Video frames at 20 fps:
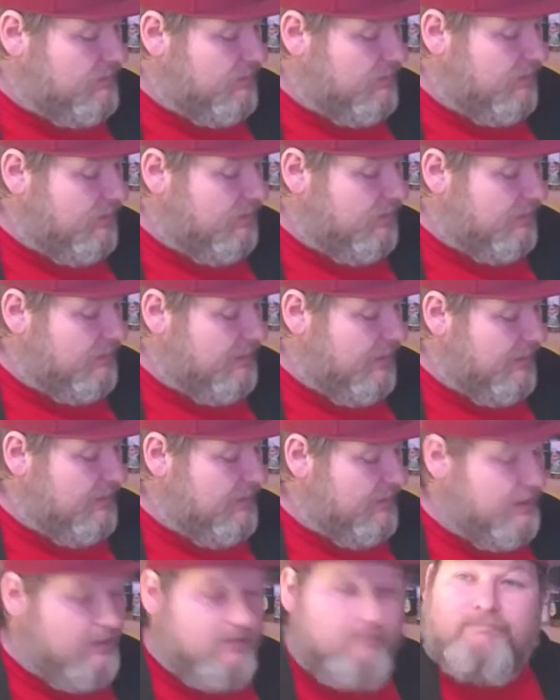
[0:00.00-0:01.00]
it on a
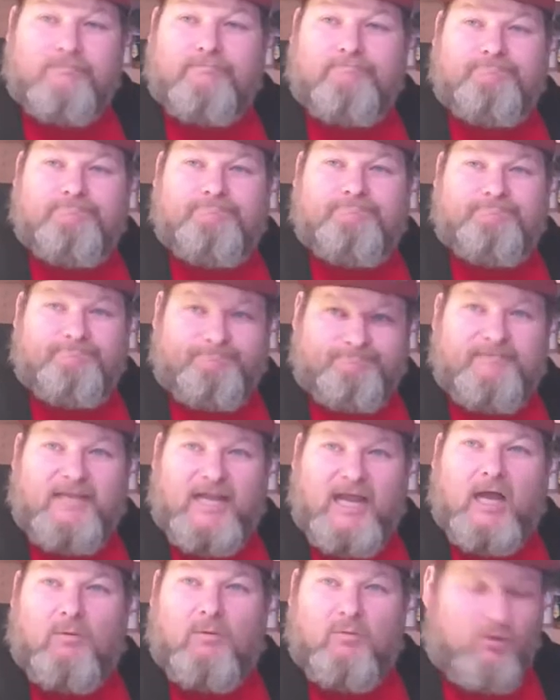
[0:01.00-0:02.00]
daily?
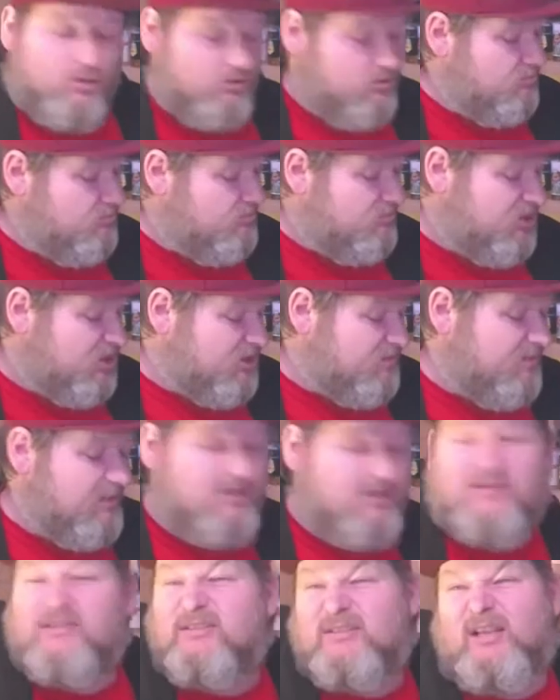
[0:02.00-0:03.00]
yeah, I would, just
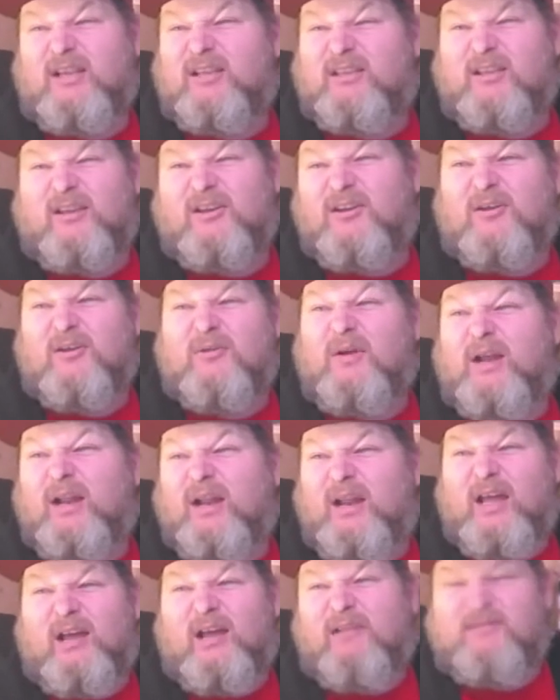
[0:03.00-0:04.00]
because I don't know,
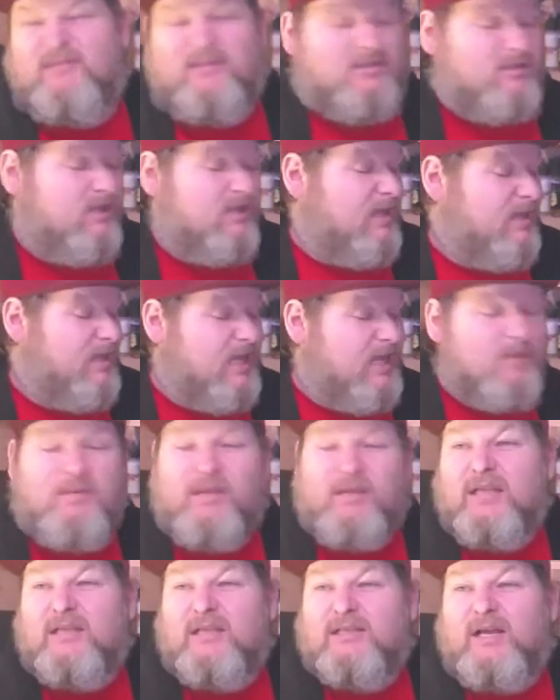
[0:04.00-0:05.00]
I just like the
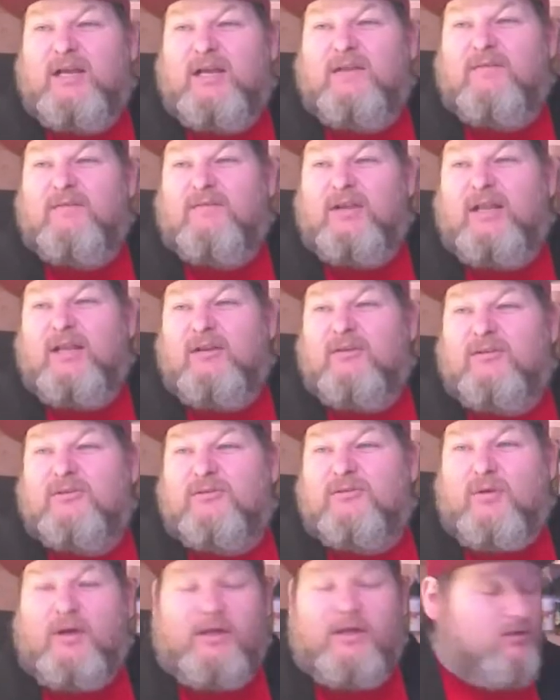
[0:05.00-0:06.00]
gimmicky side of it. It looks
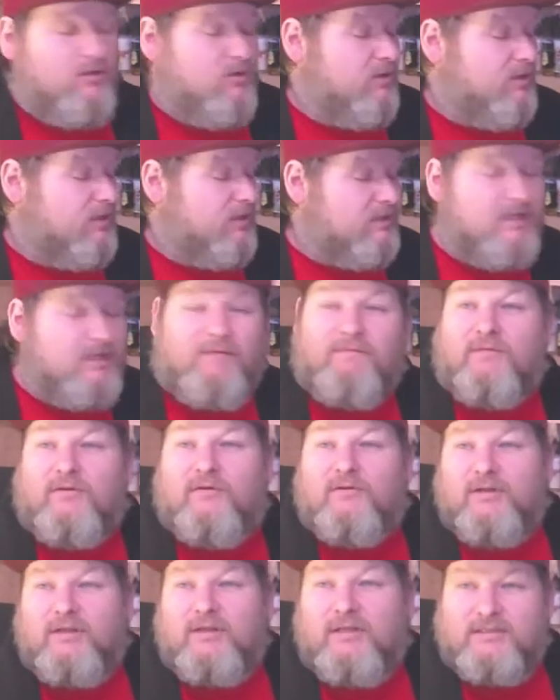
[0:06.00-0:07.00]
quite good. It's
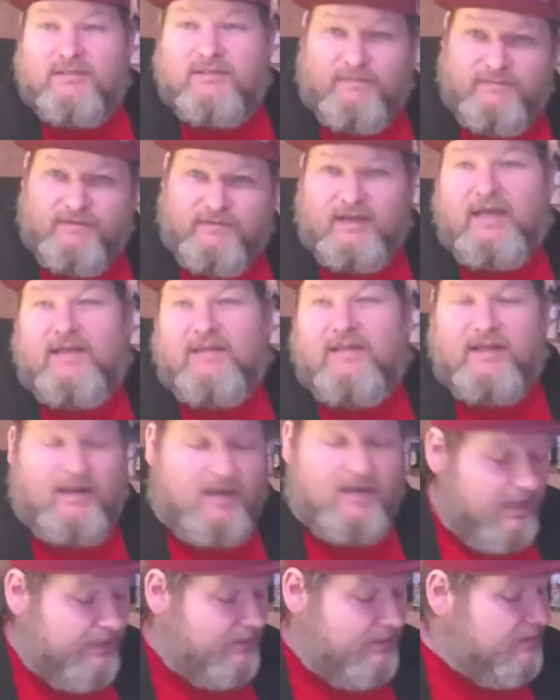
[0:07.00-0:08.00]
different. There's nothing out there
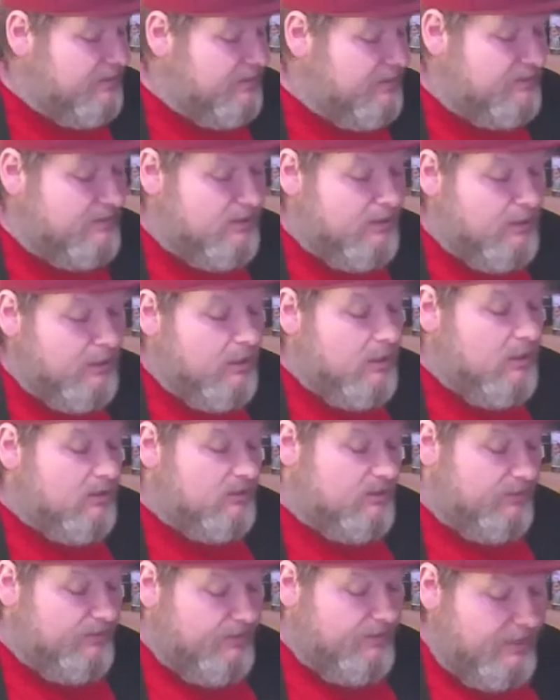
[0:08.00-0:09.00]
like this.
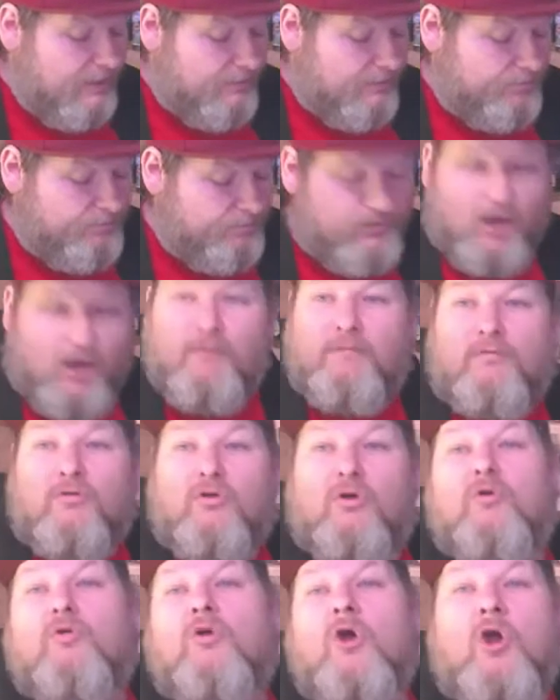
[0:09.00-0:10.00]
So yeah, overall,